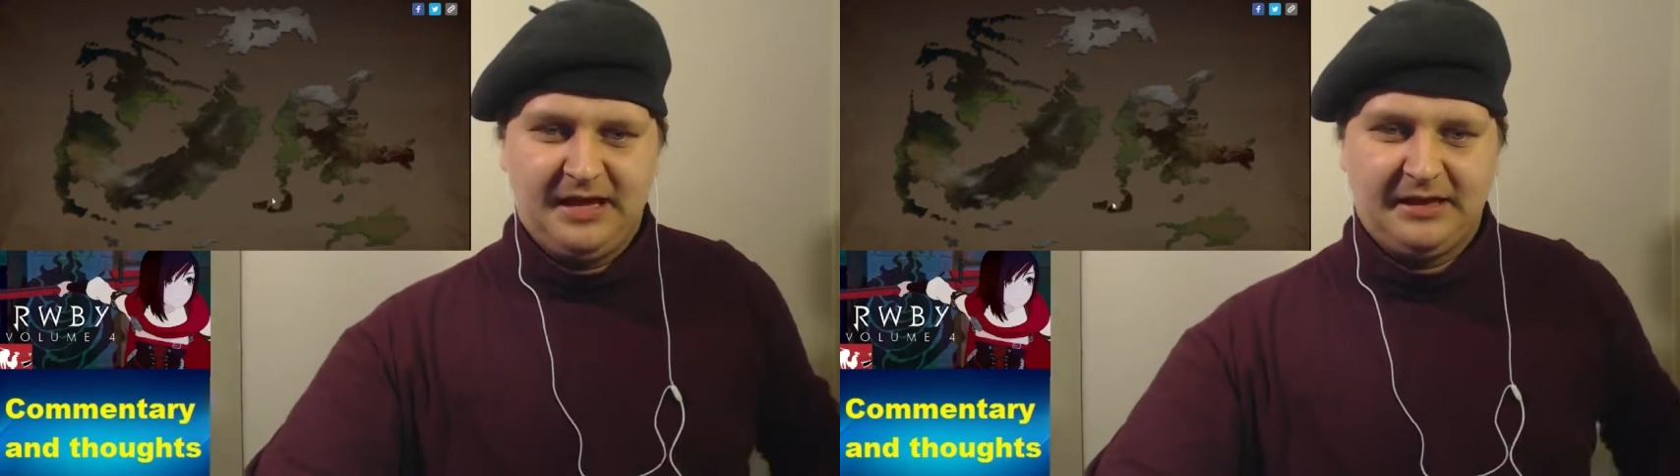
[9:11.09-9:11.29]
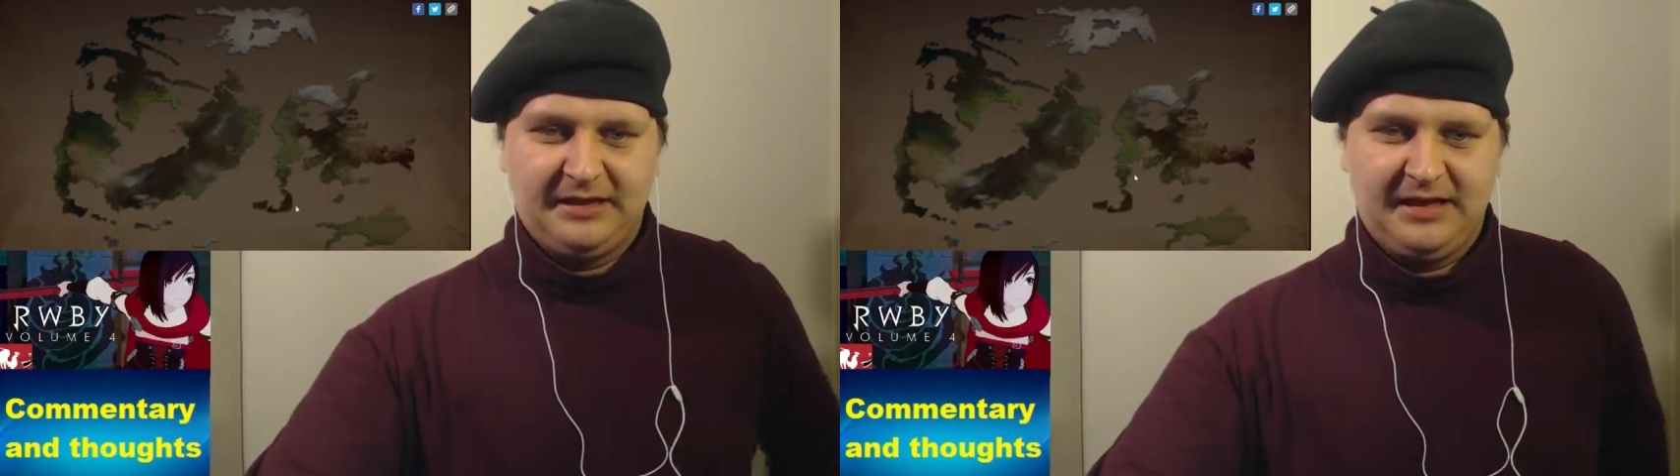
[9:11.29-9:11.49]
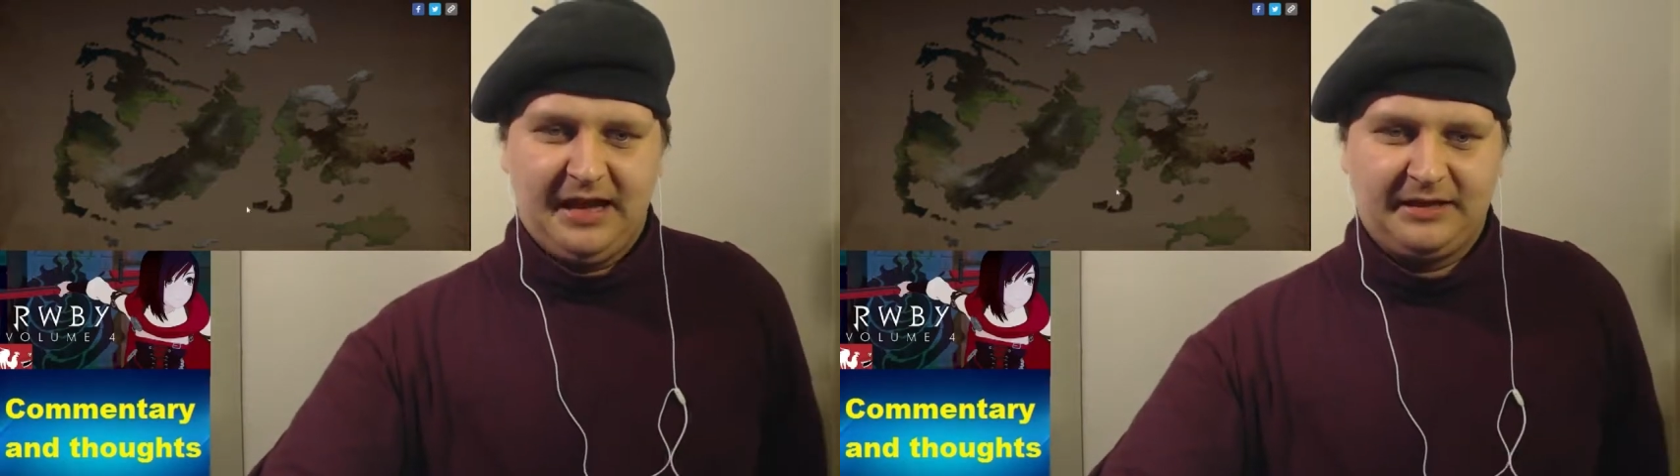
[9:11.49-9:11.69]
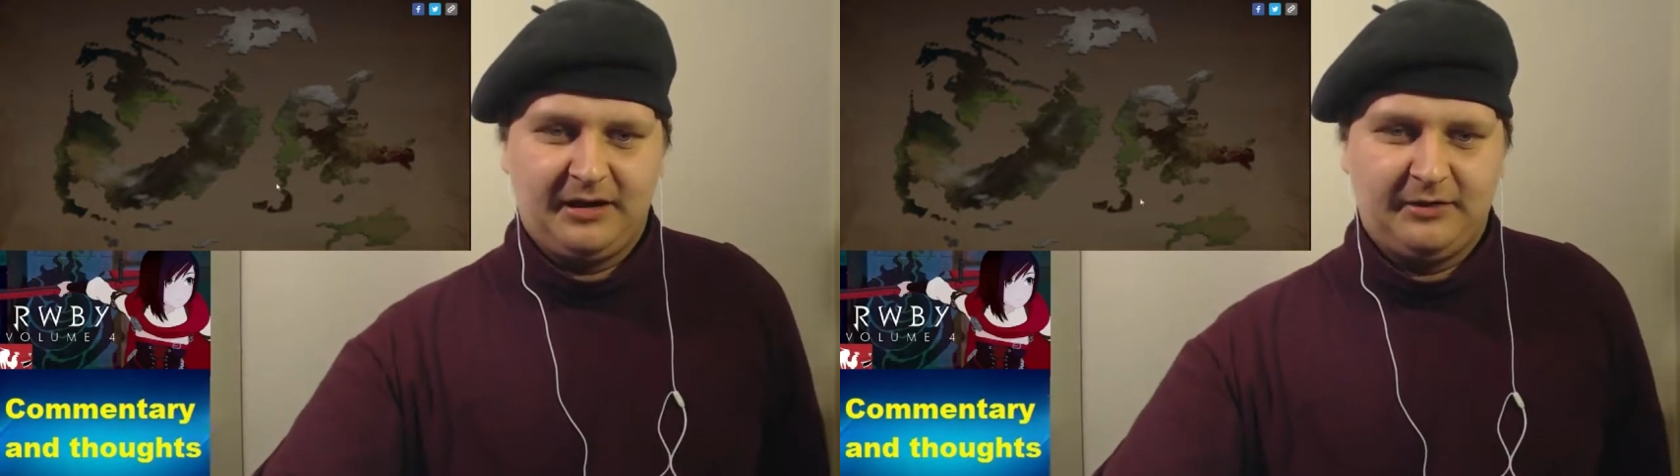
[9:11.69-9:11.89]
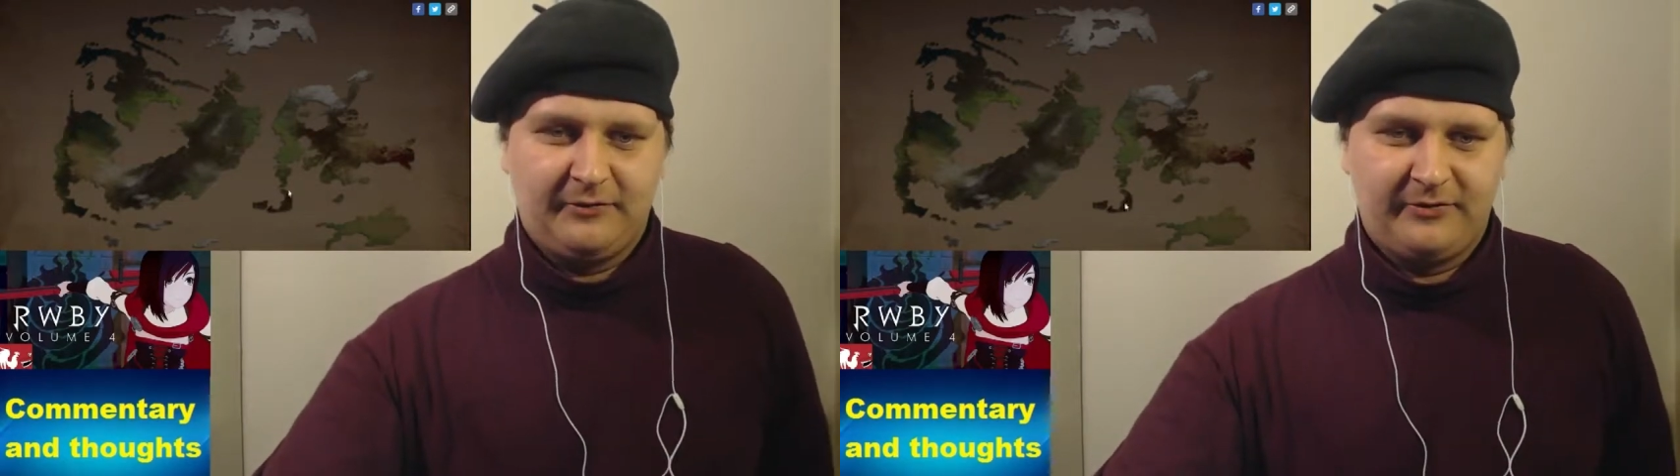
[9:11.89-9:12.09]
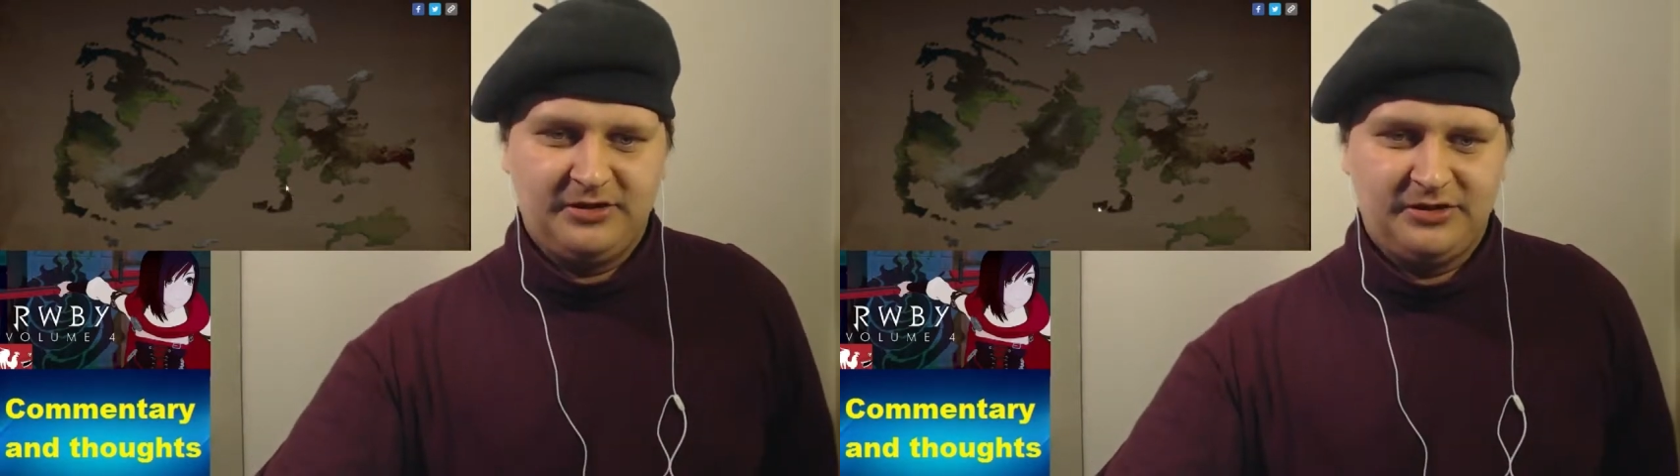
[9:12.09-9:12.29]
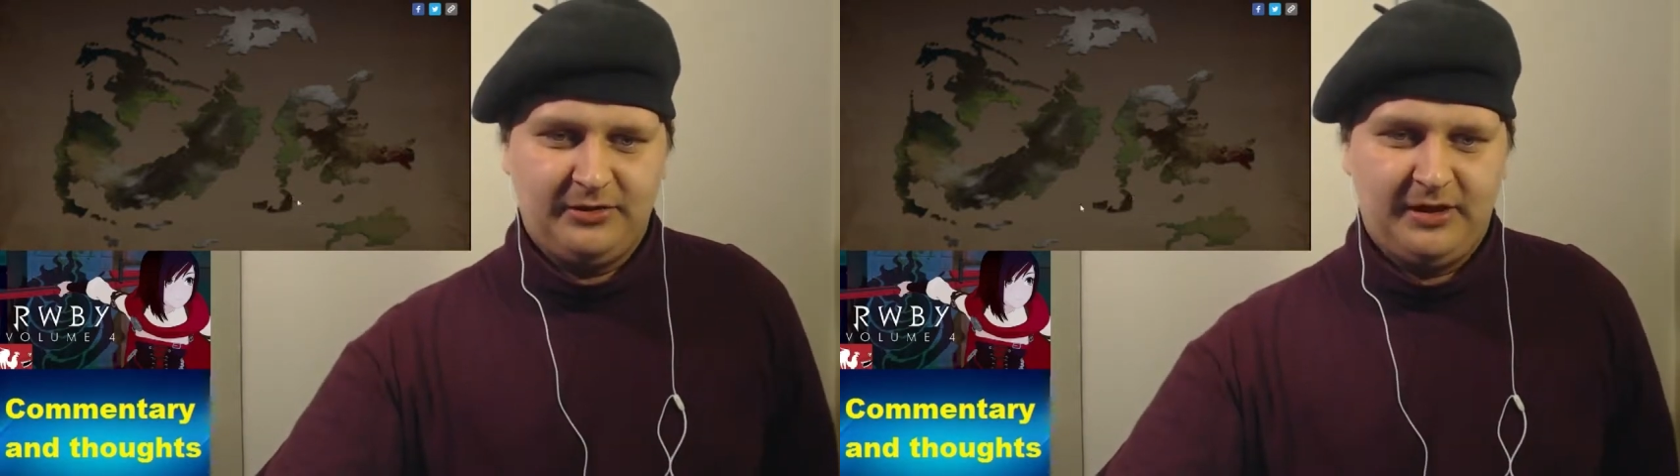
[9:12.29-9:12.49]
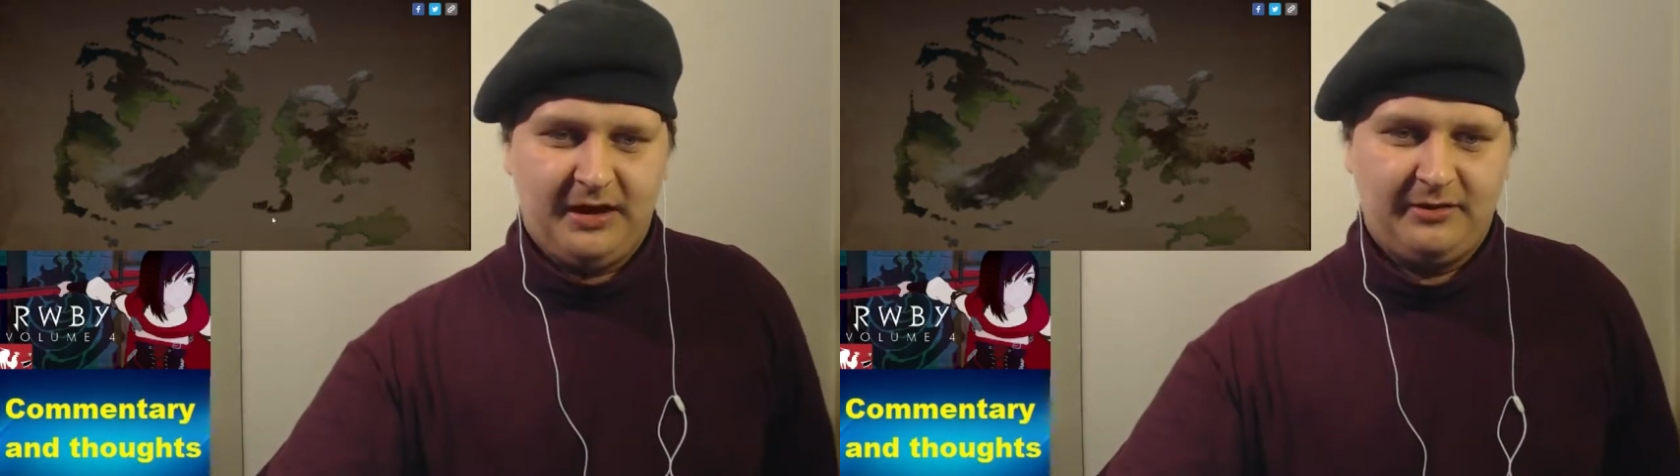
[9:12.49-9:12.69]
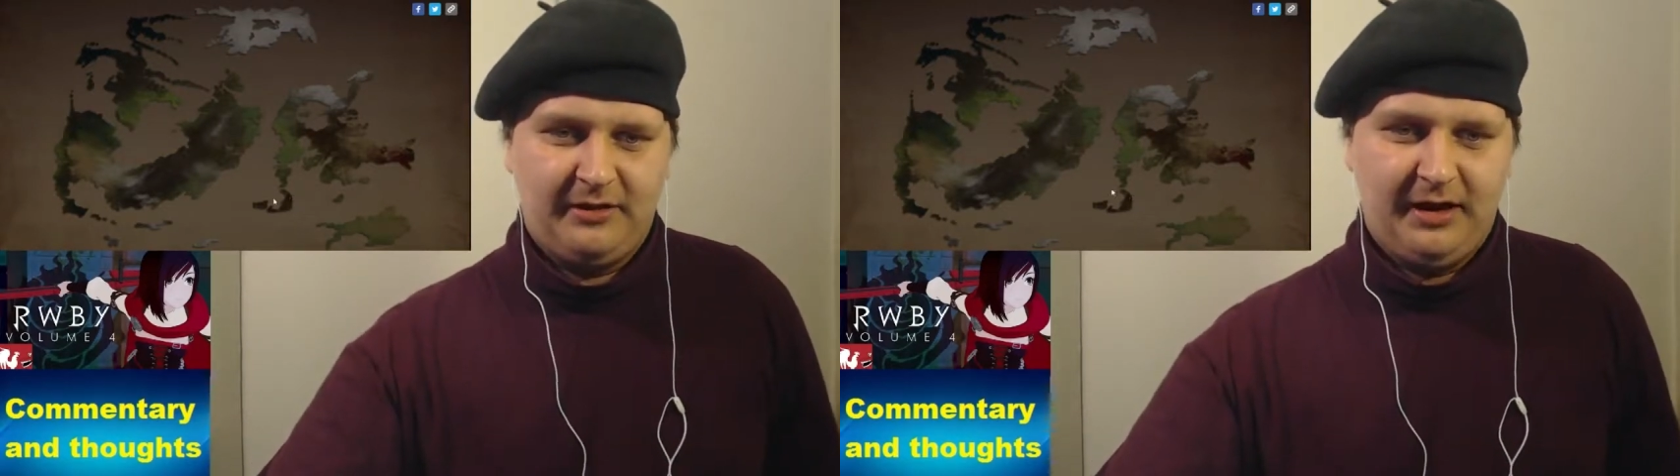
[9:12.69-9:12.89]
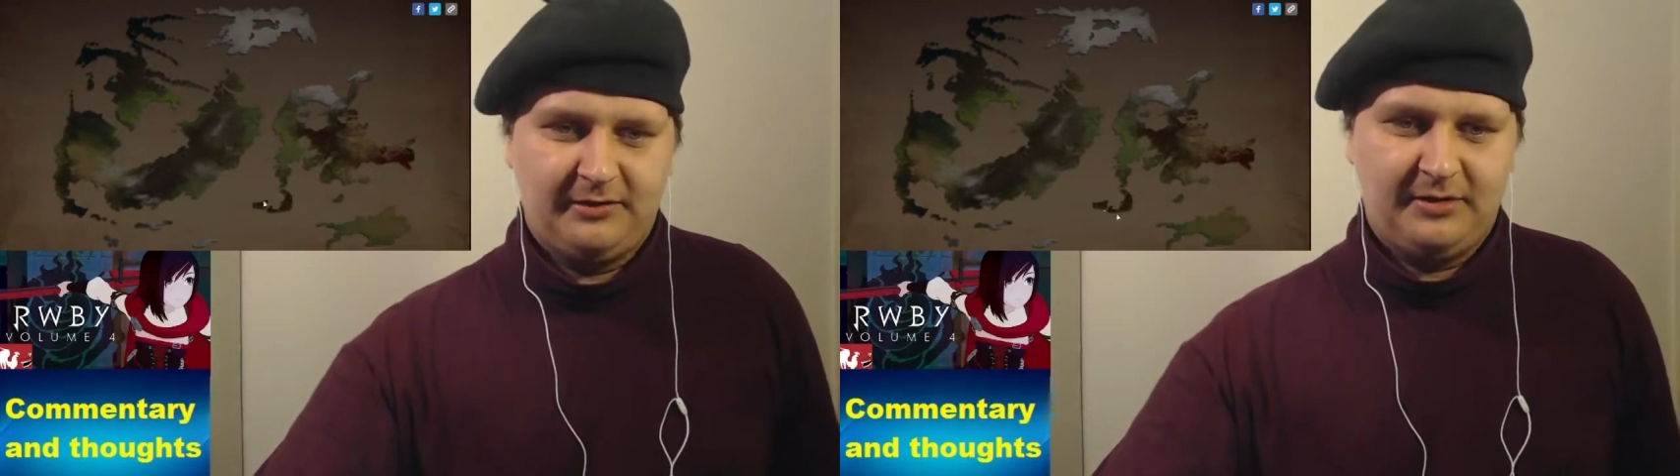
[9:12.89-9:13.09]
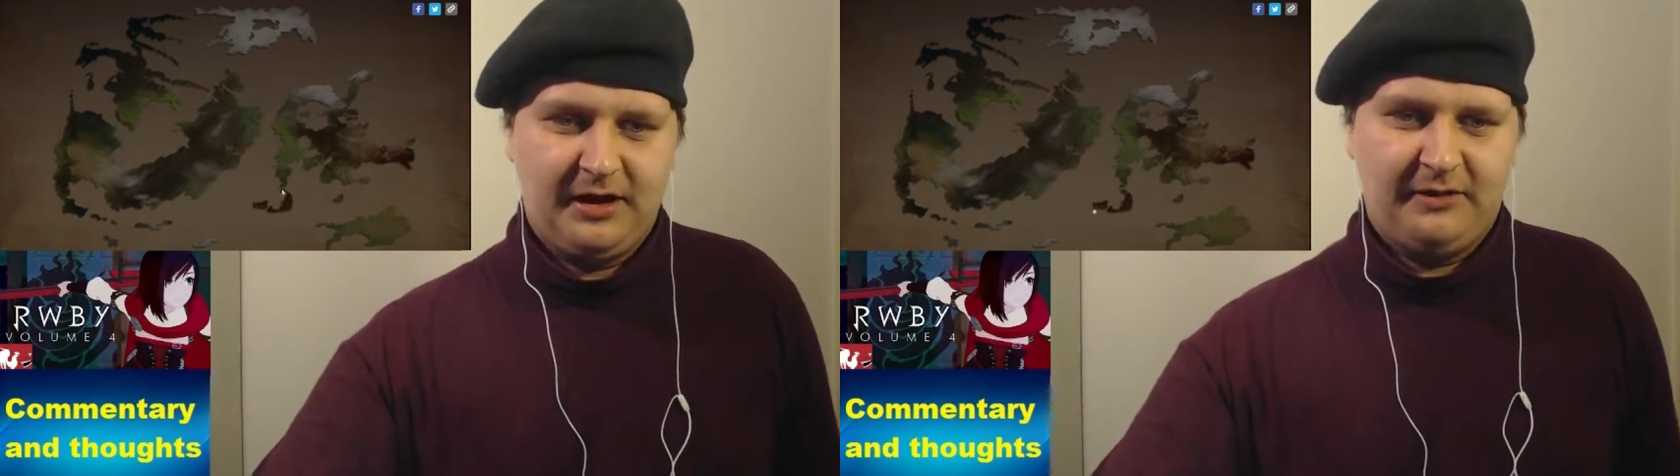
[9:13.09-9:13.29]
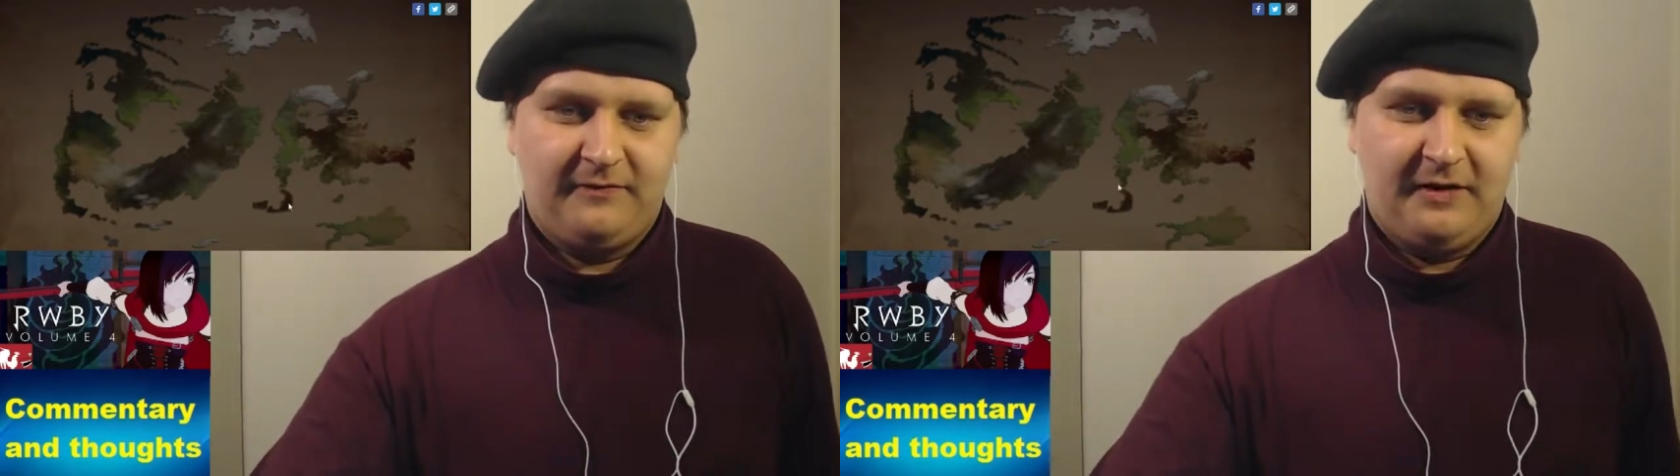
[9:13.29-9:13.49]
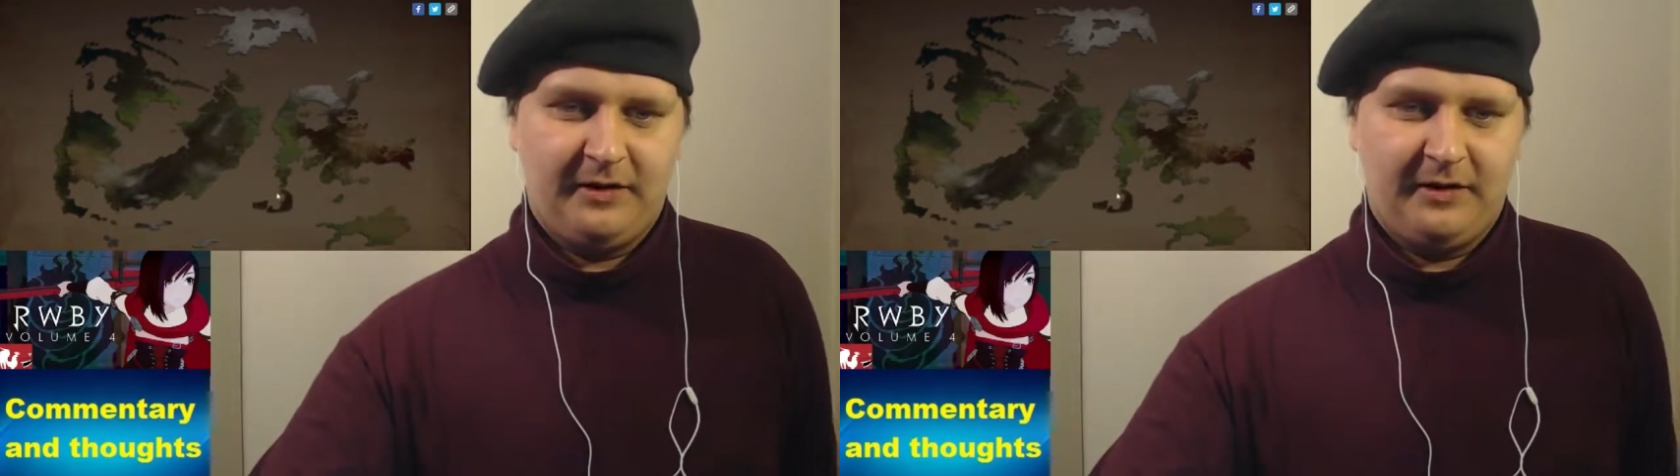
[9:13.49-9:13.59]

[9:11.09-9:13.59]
like in that kind of region there, like kind of